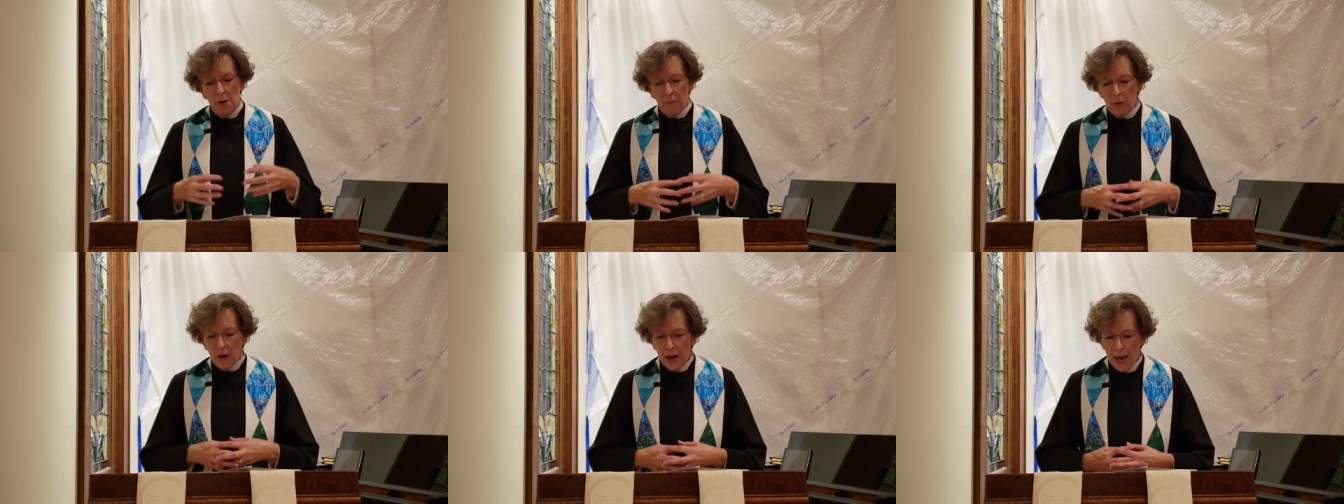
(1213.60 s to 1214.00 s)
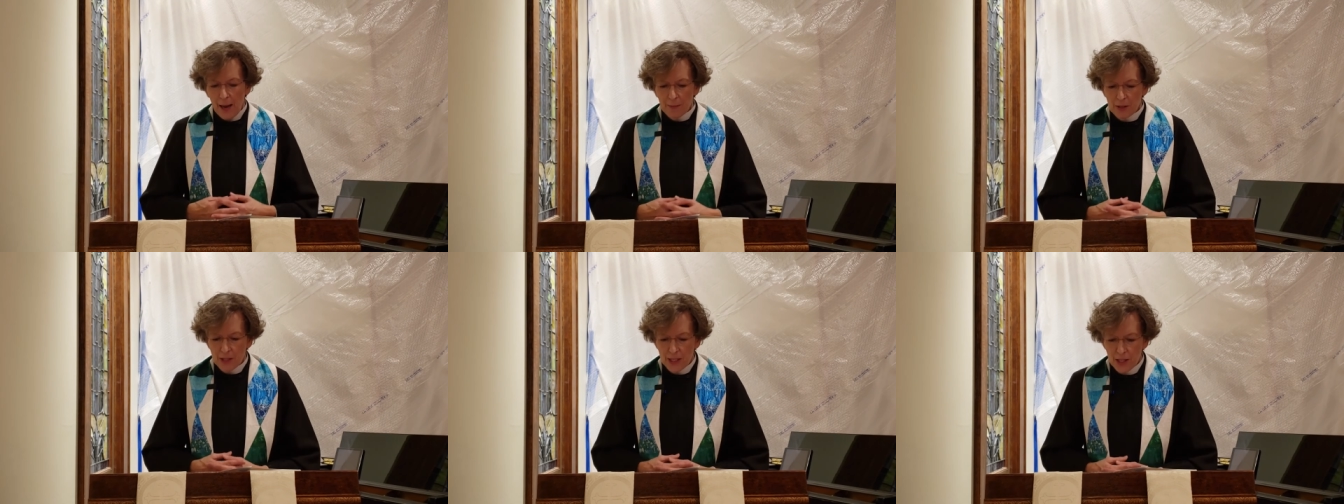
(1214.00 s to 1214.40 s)

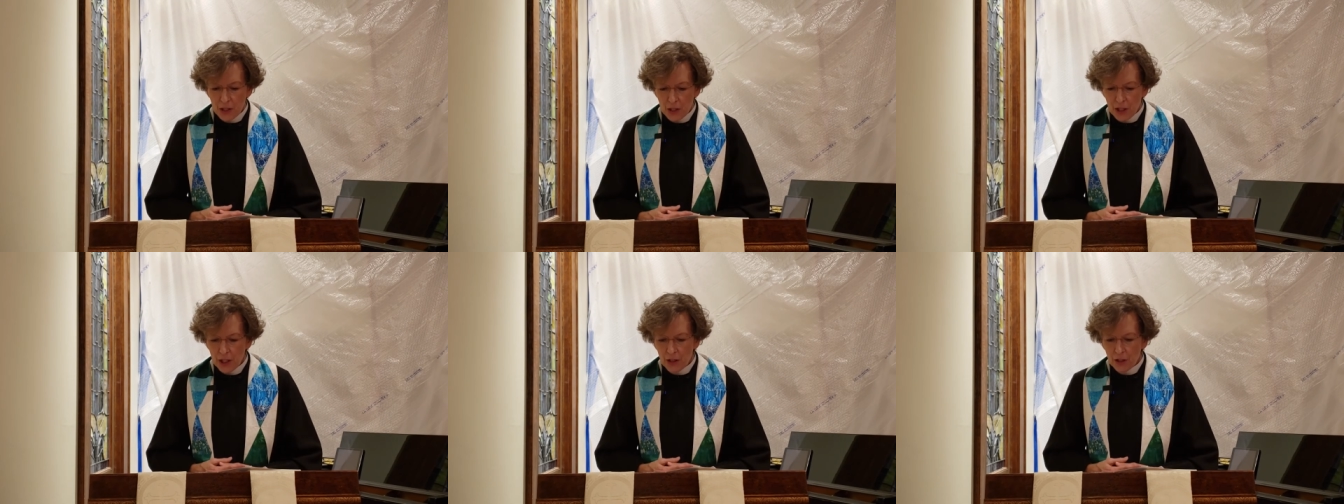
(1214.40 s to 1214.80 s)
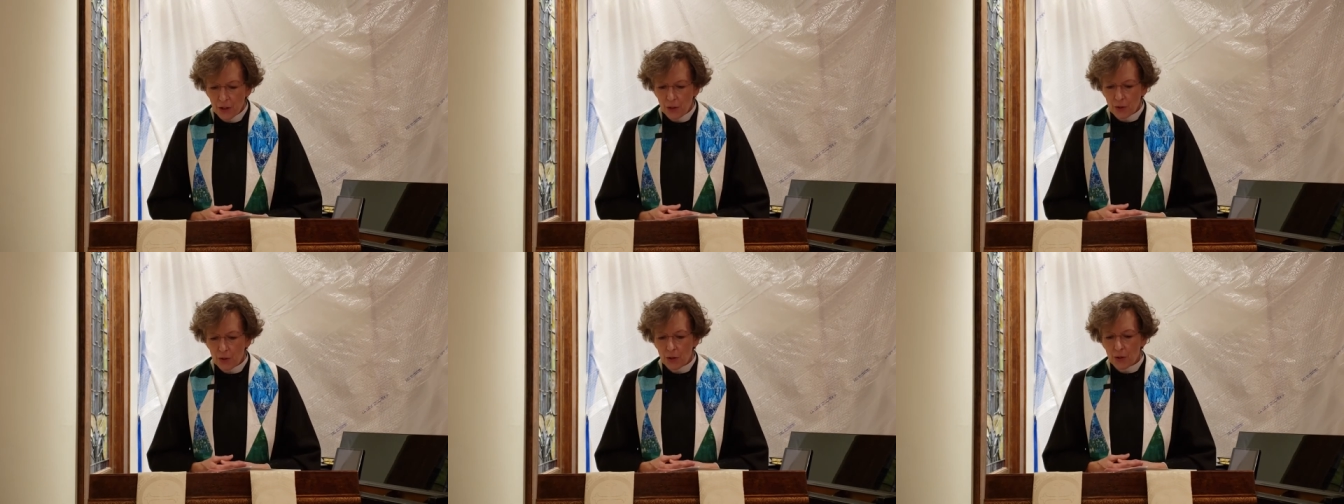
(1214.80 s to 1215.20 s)
Perhaps this year
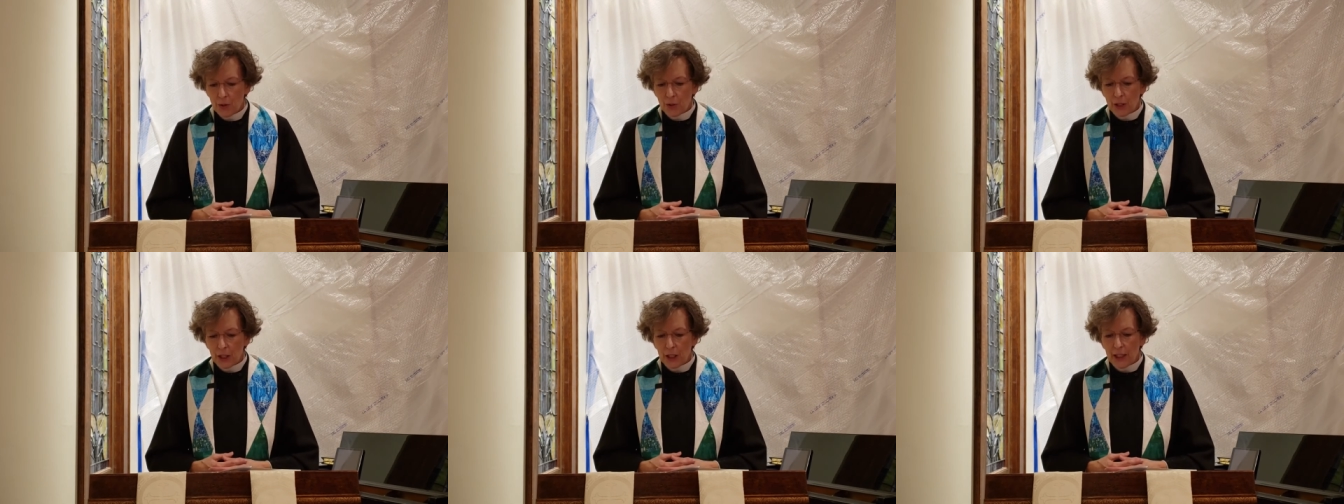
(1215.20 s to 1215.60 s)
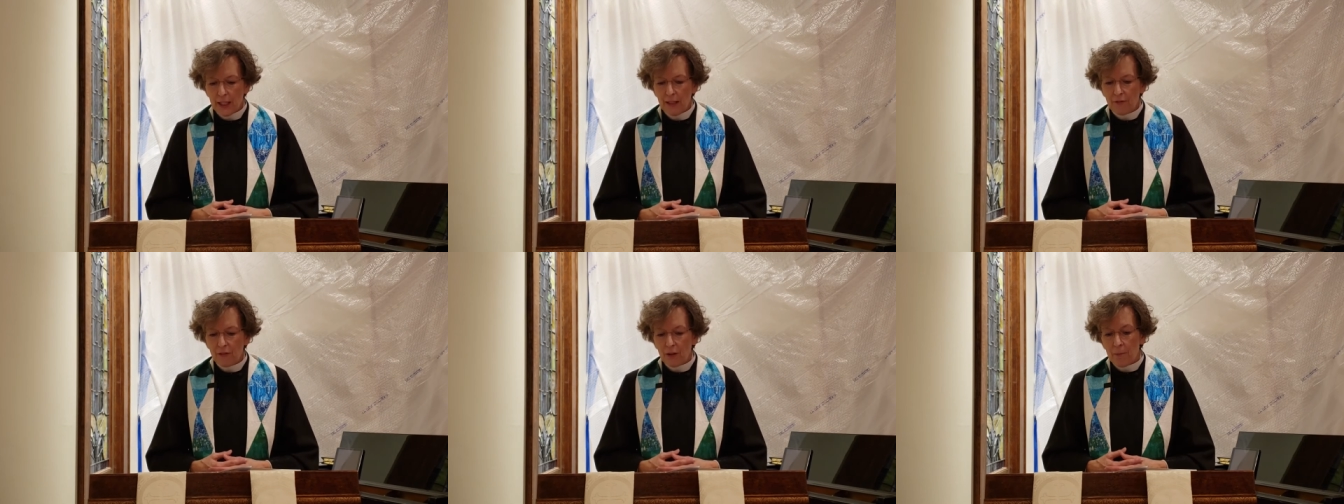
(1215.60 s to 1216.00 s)
you too could
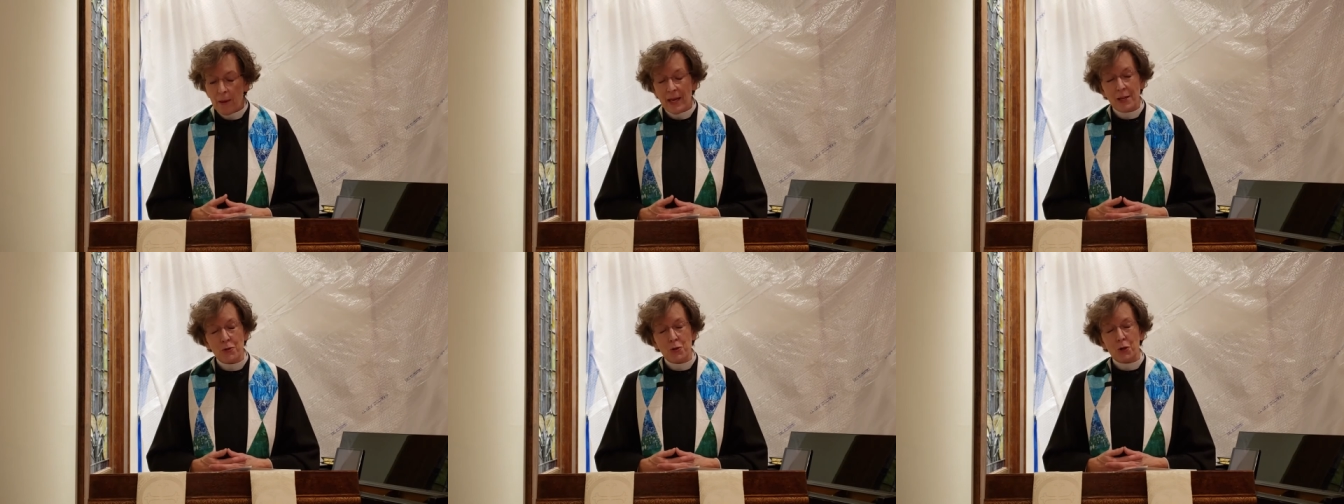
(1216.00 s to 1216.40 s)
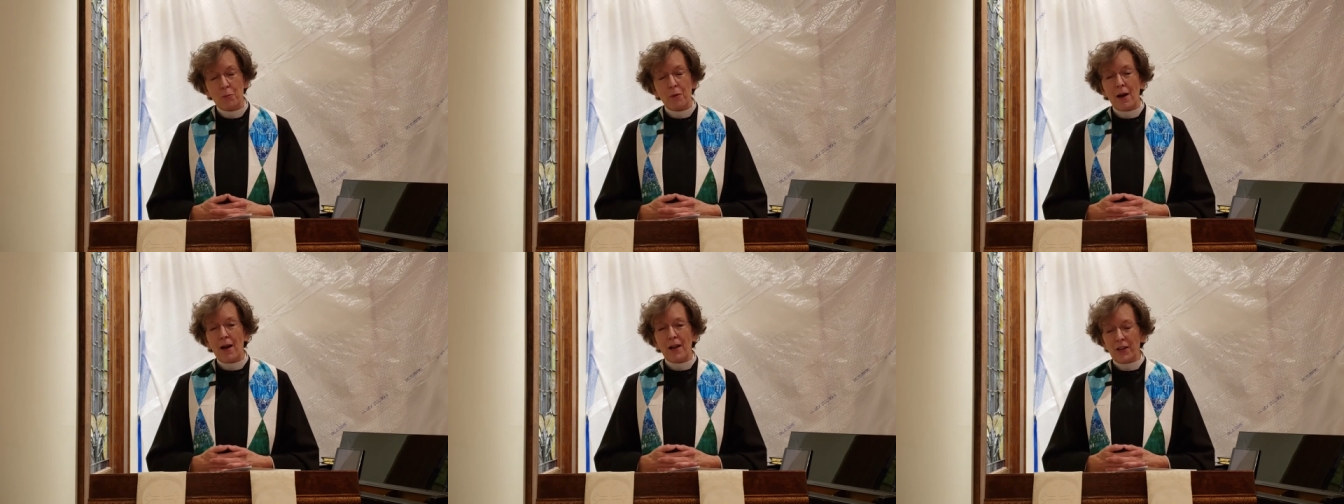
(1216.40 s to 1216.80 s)
leave the manger
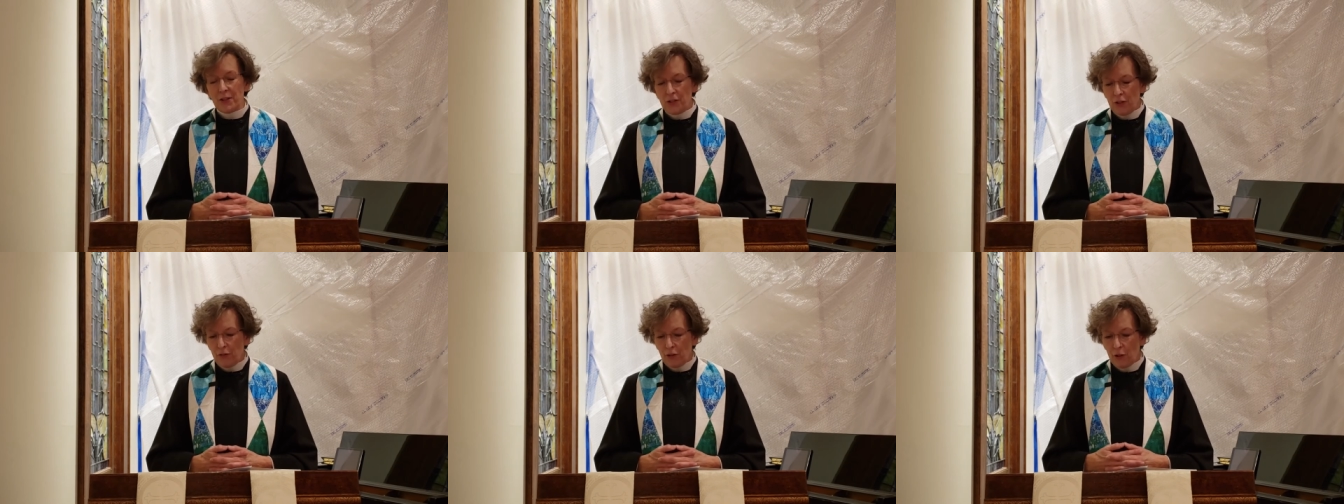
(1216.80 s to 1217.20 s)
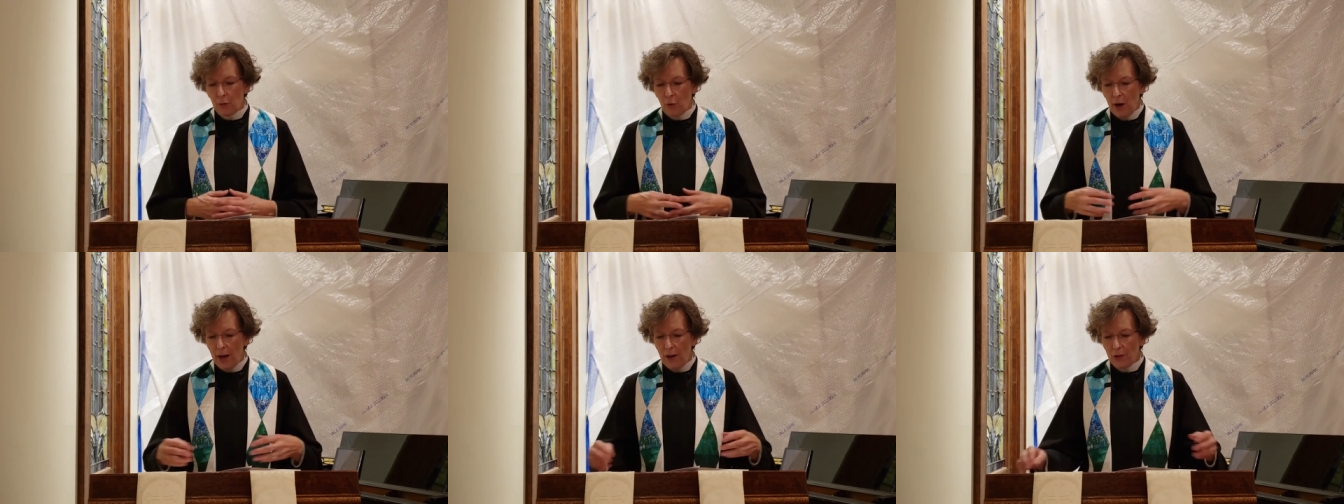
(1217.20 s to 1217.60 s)
by a different
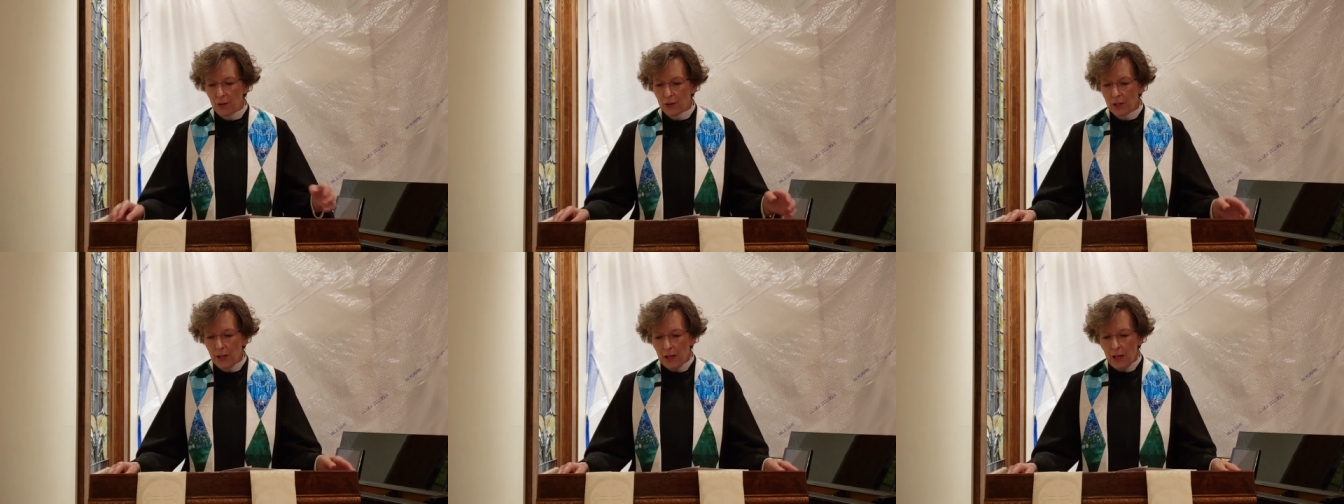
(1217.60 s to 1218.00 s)
route.